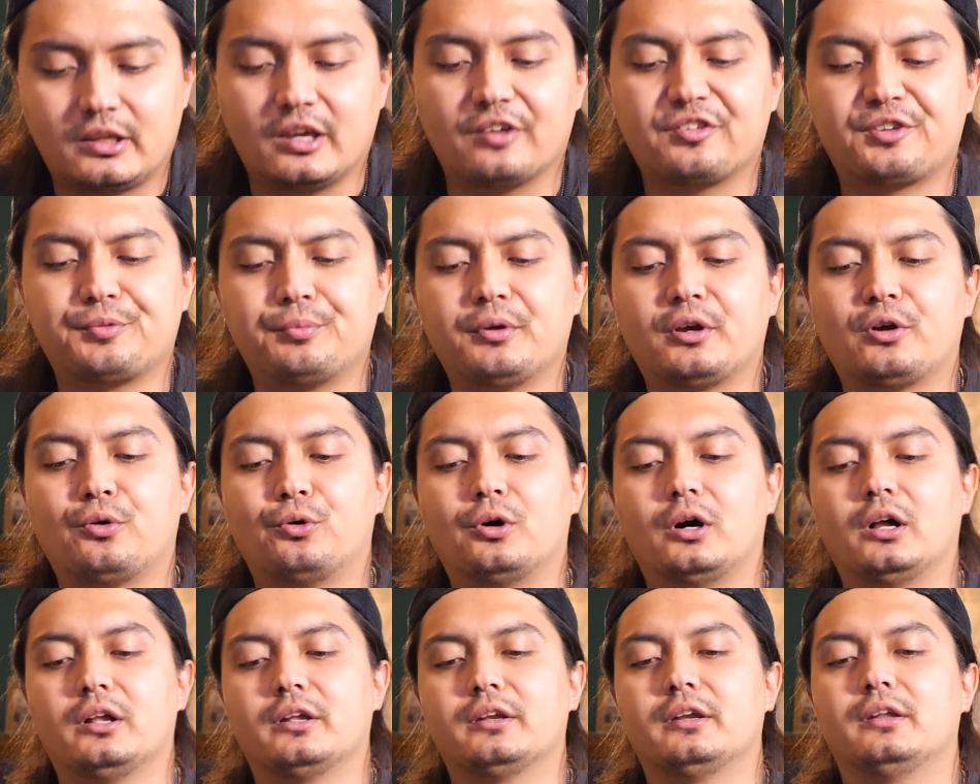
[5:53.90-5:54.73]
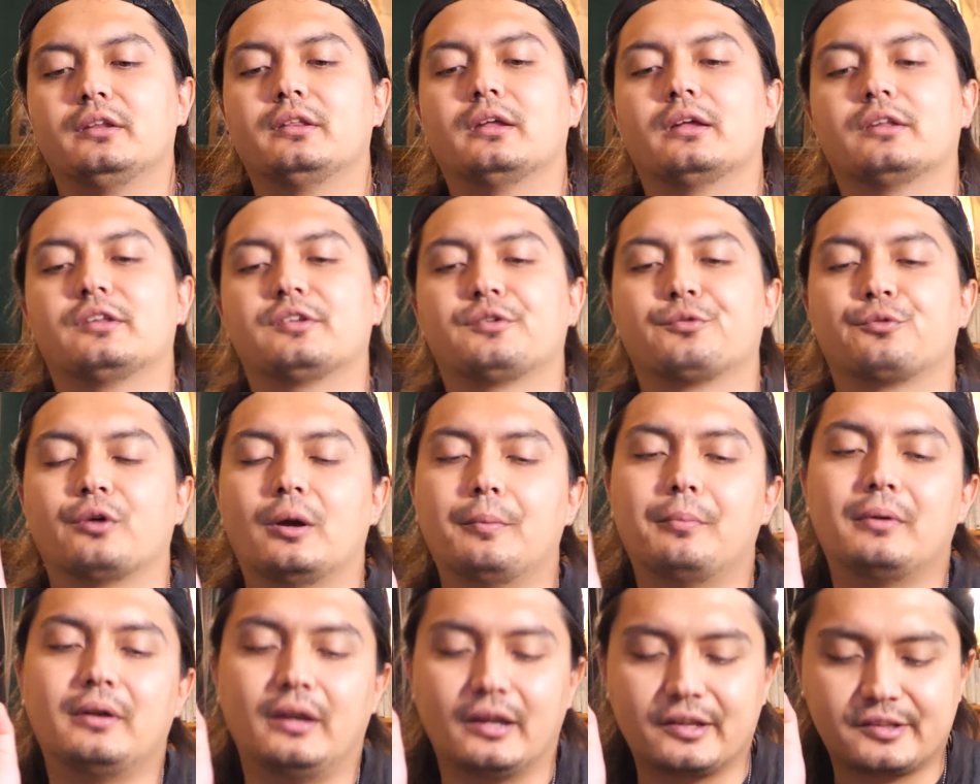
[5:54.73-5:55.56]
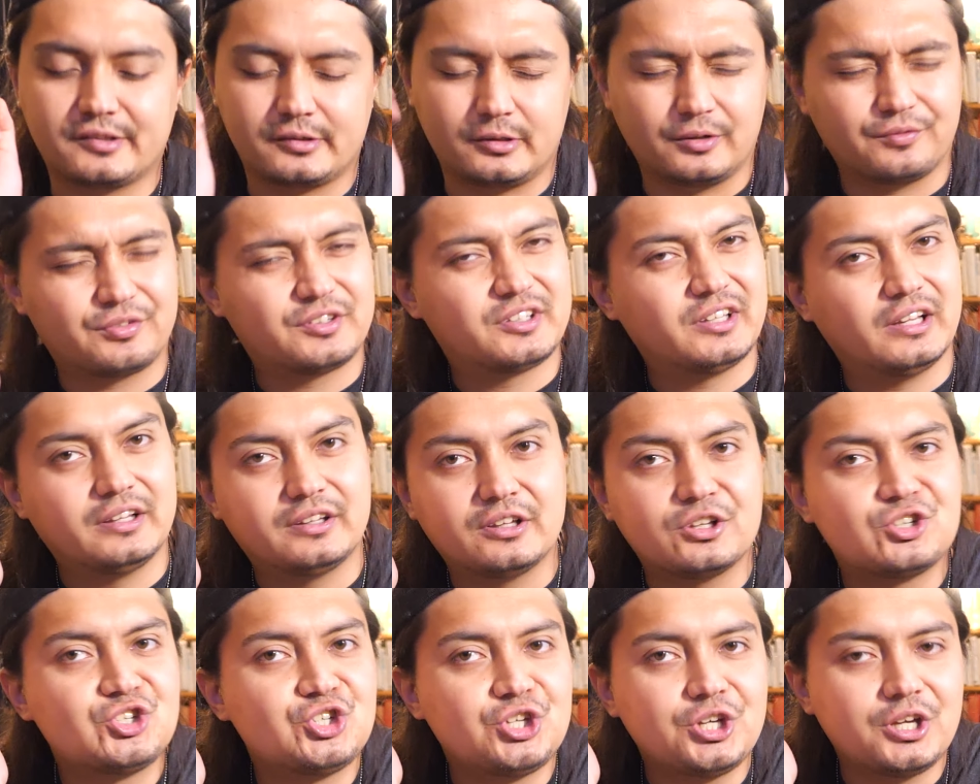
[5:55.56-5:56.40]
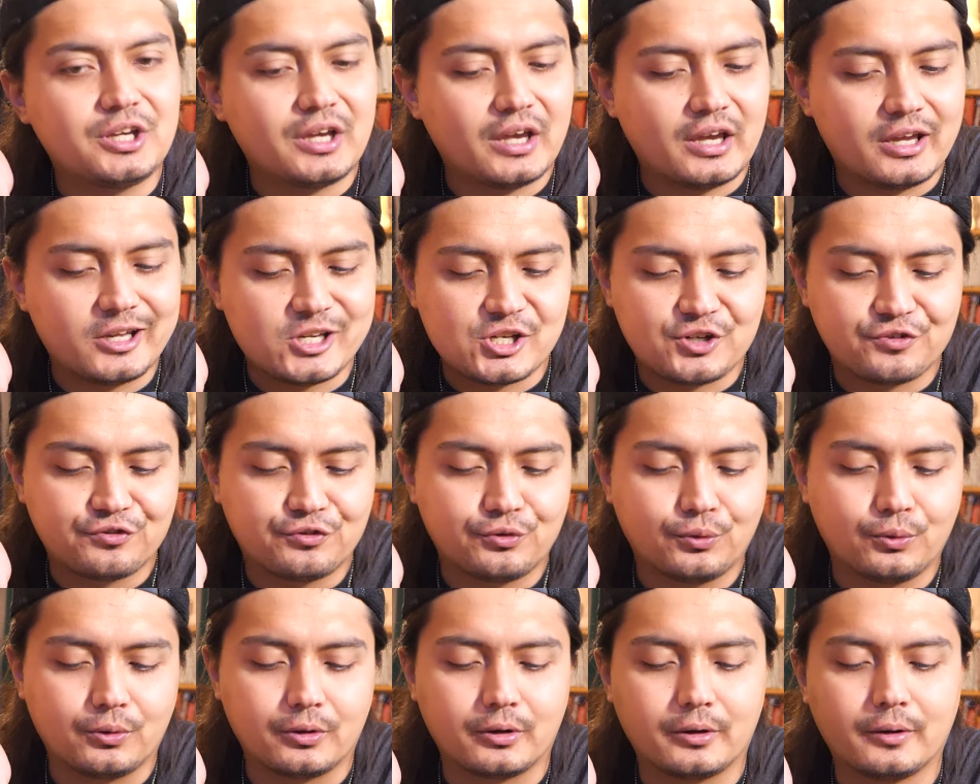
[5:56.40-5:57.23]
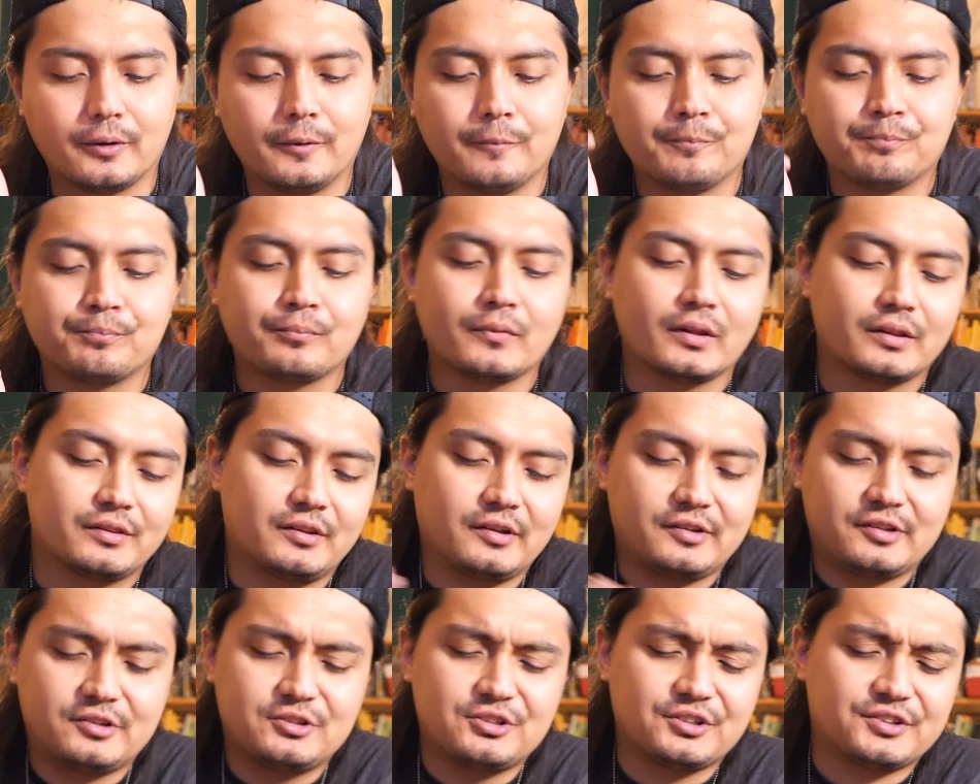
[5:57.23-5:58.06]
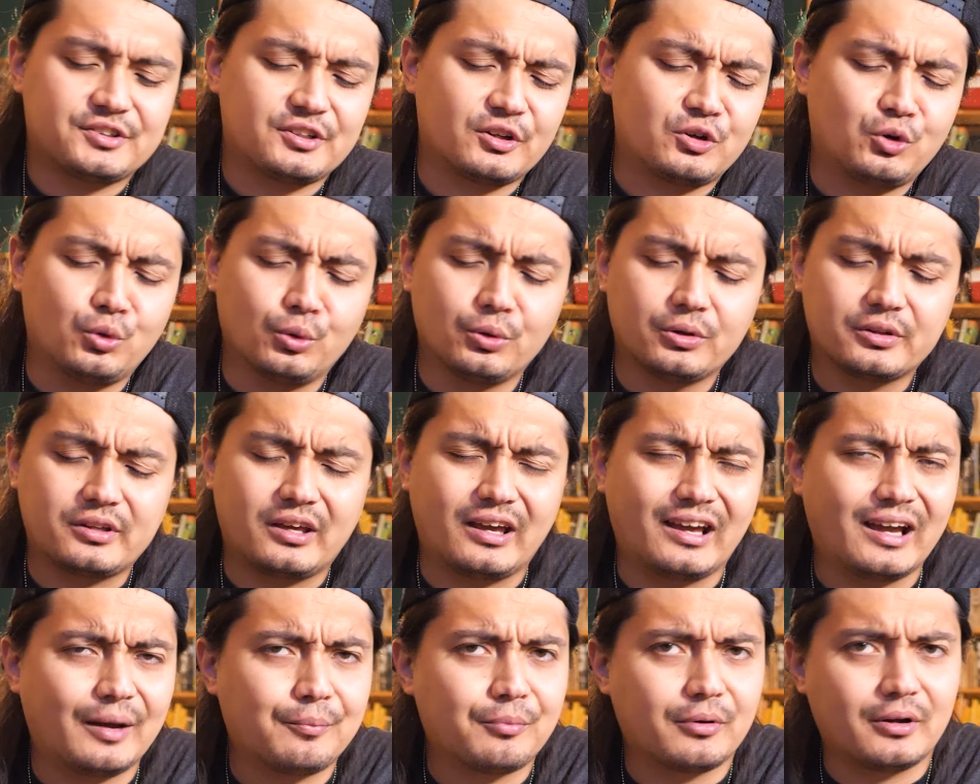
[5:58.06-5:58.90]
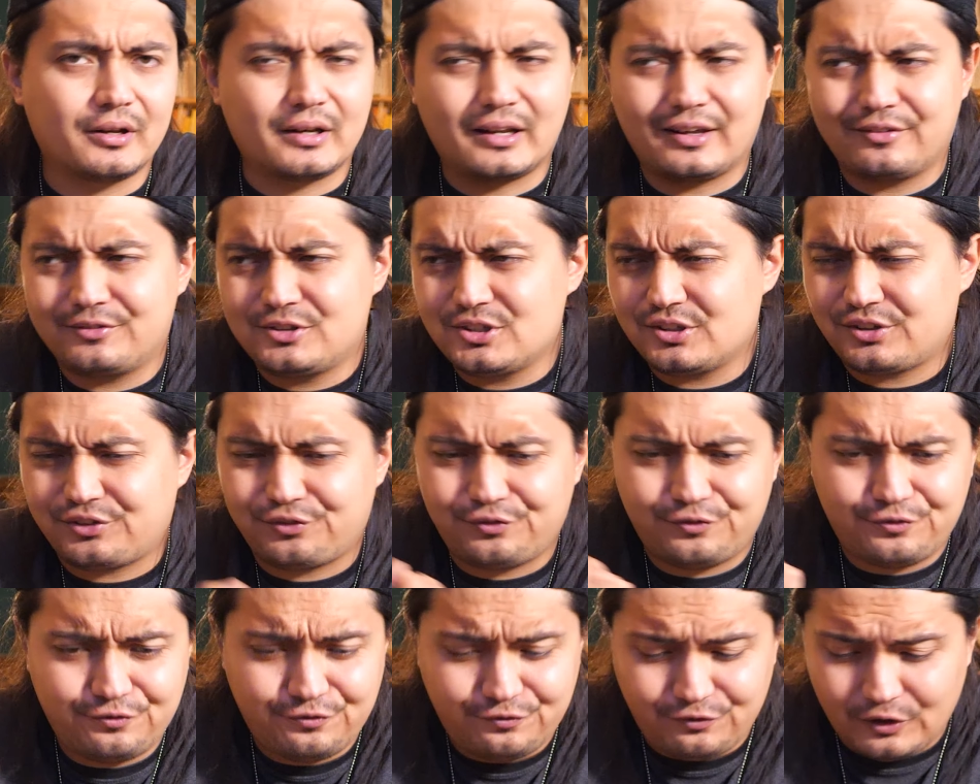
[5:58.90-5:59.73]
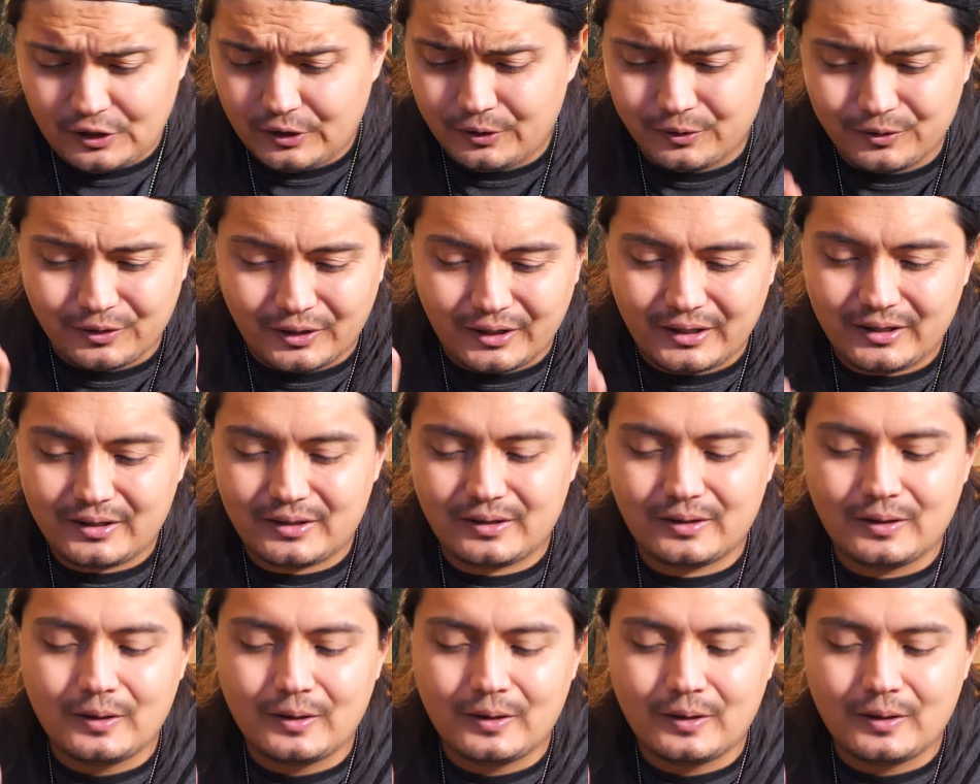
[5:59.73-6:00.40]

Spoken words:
gives me quality that's reminiscent of, say, the GH4. This is just a cool camera, and I just feel like